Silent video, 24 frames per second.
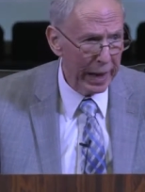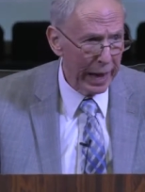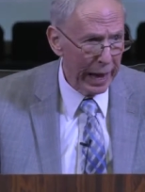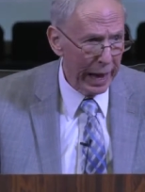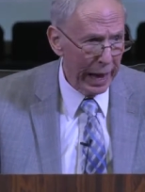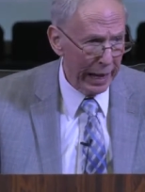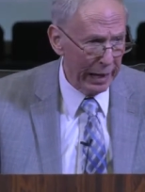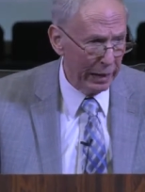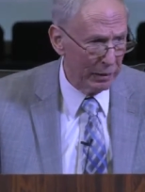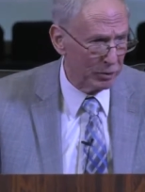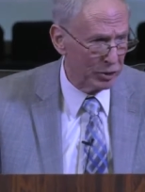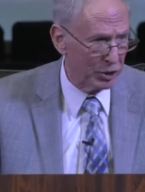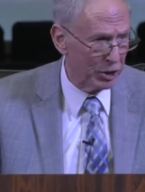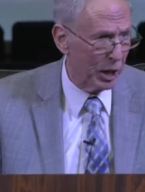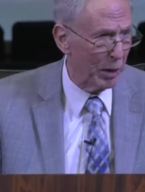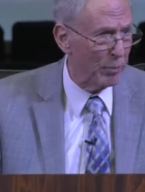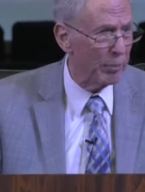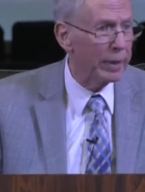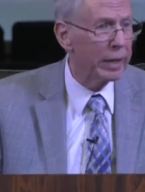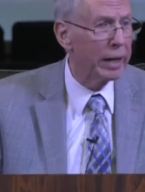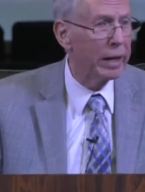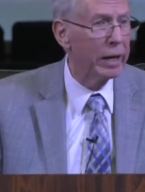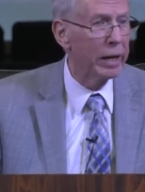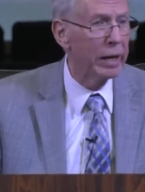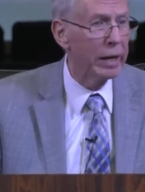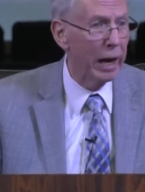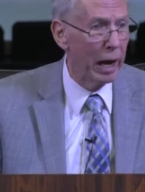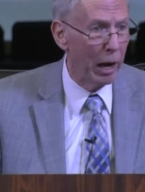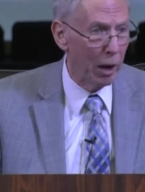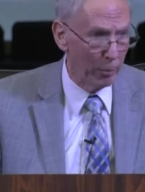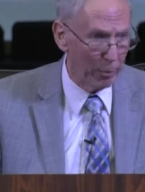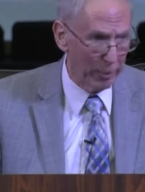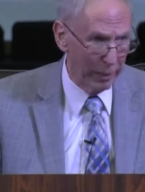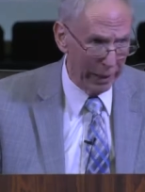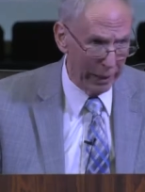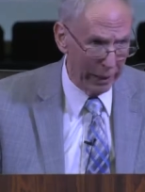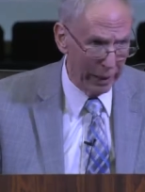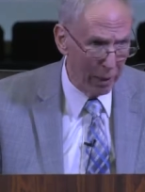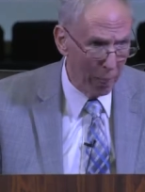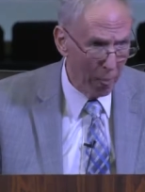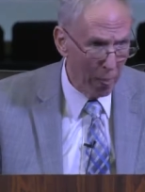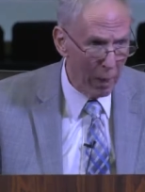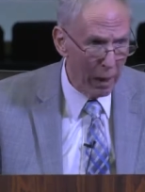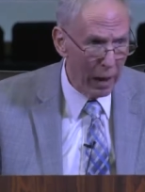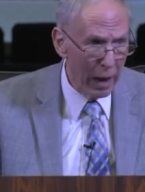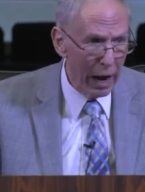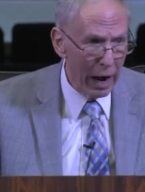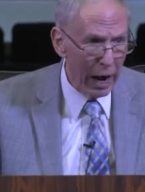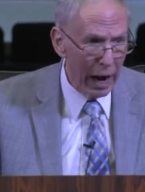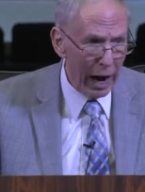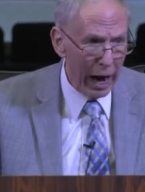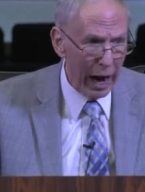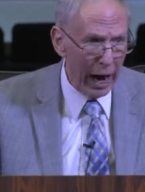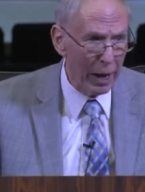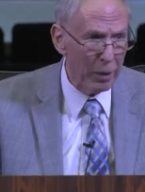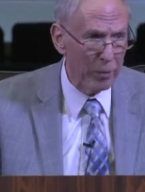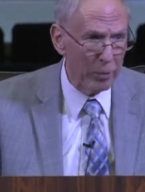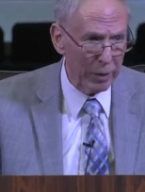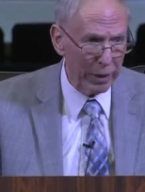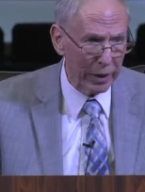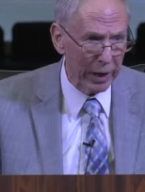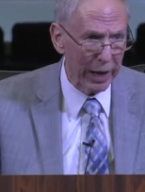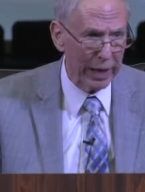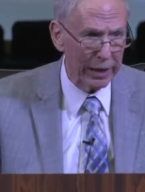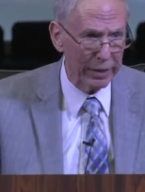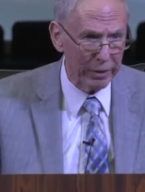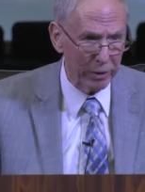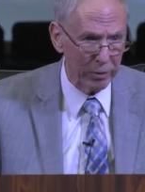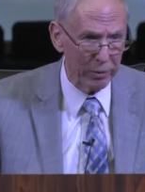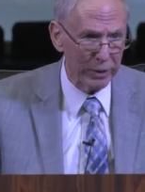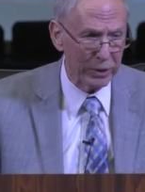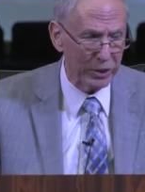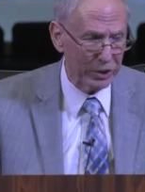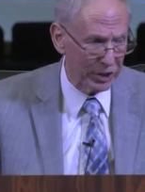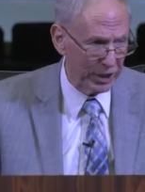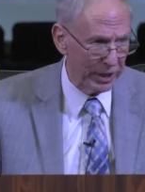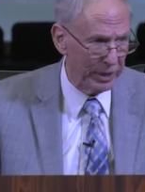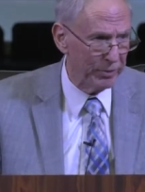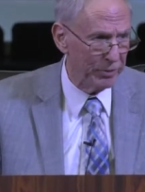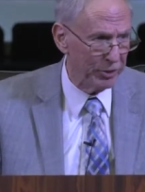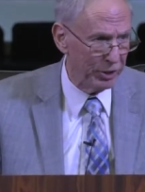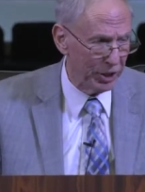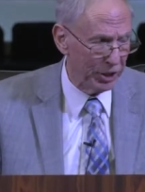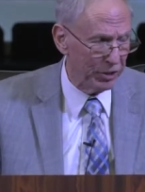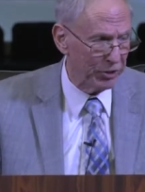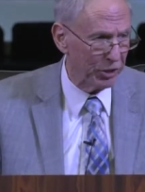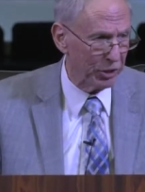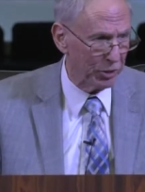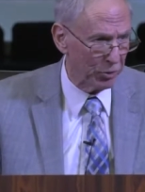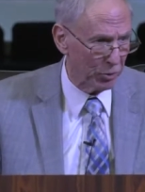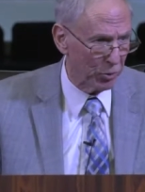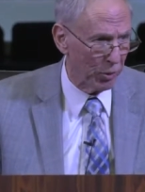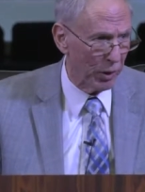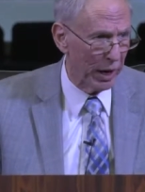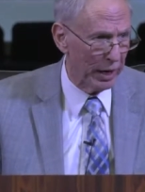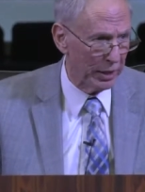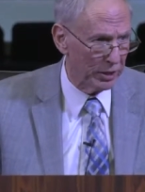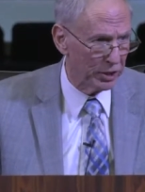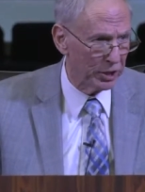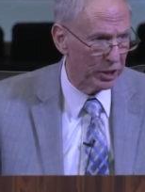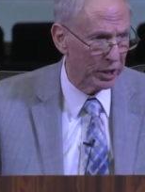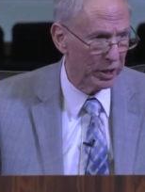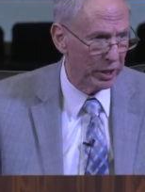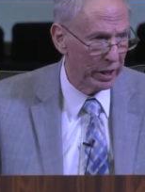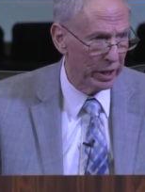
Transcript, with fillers: And if somebody could help me, I would like to receive Jesus Christ.